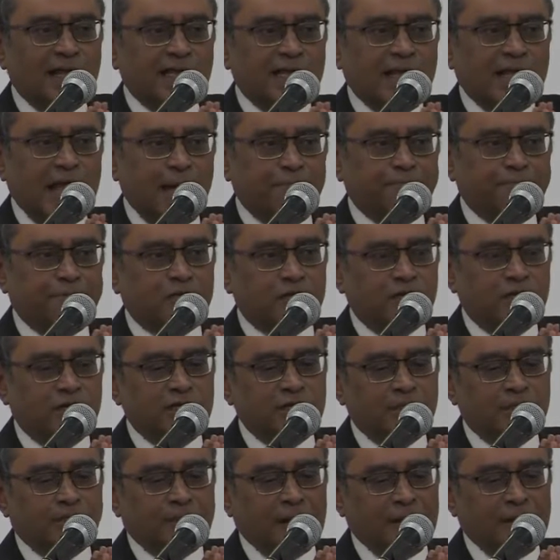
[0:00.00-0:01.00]

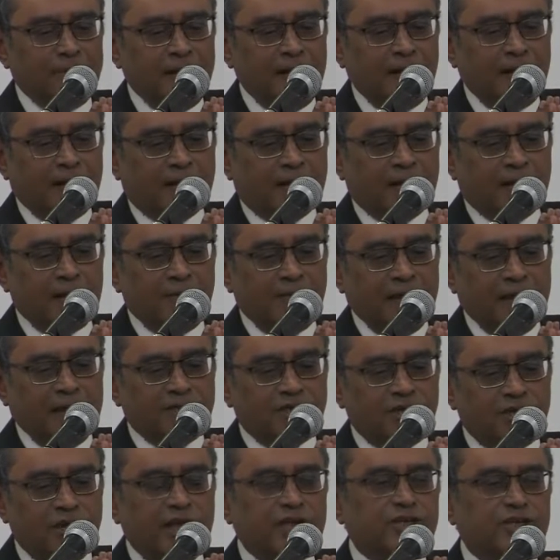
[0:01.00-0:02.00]
captured the public
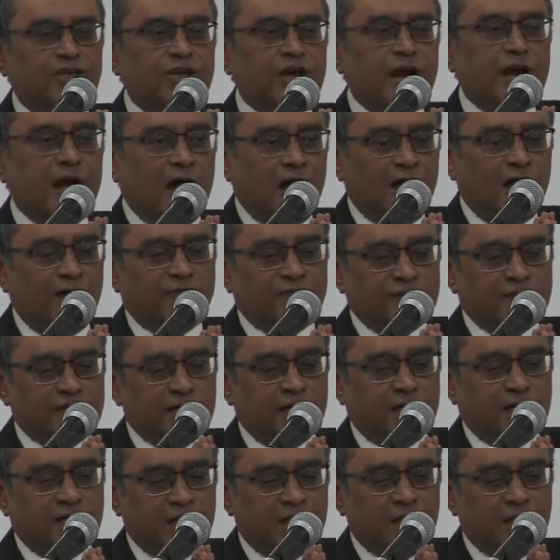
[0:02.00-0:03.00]
imagination after
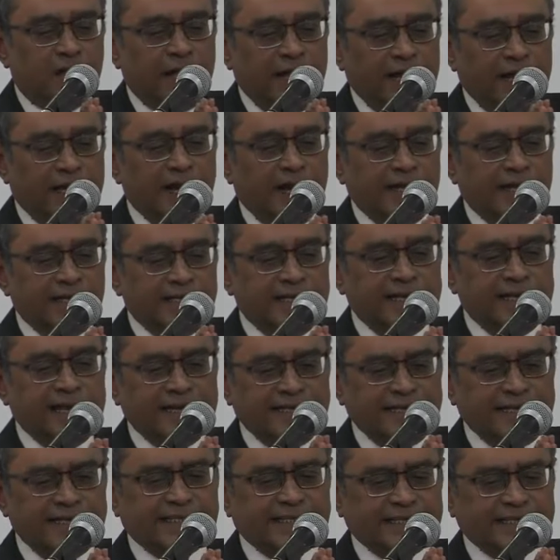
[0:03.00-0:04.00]
a
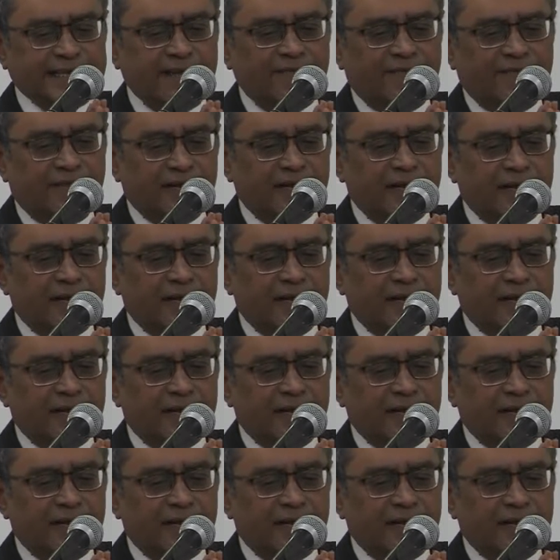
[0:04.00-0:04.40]
1987